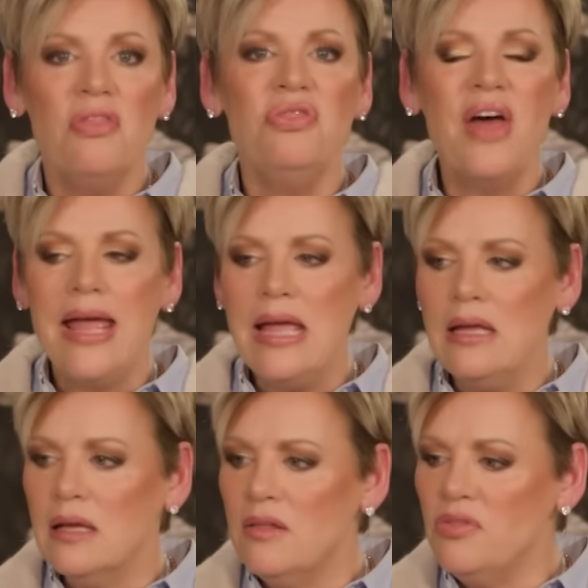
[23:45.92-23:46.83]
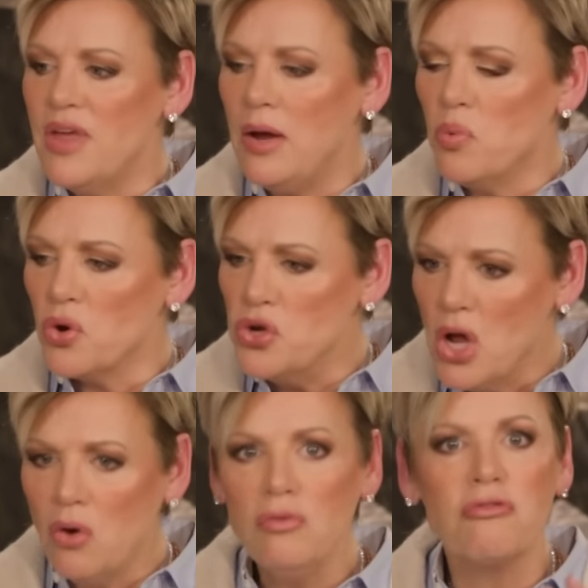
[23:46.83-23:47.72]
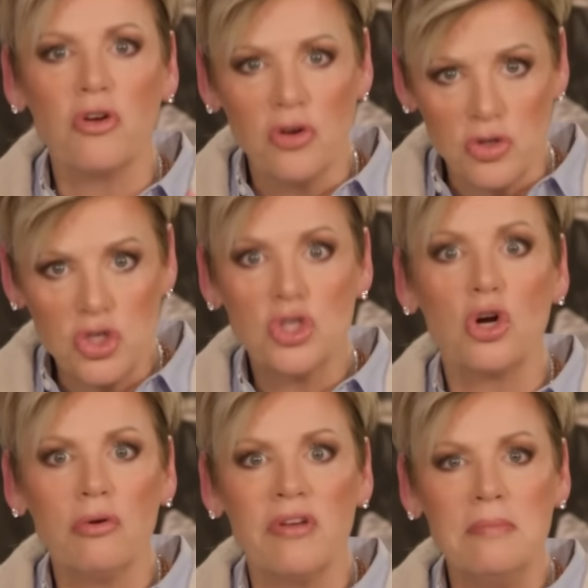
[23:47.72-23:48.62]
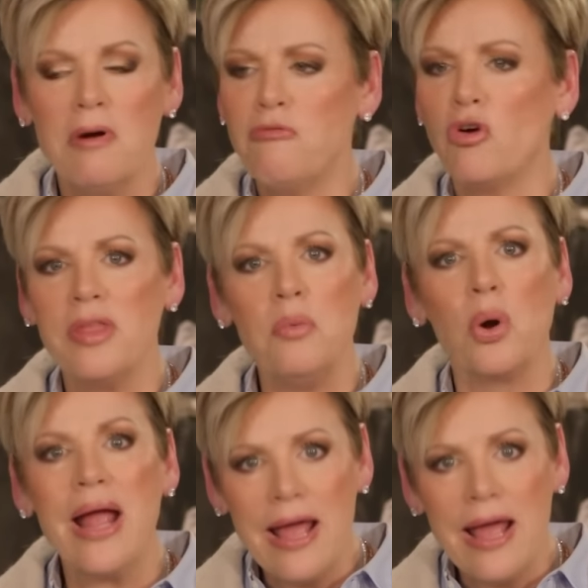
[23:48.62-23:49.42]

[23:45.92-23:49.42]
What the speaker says: they were known for their serving before they were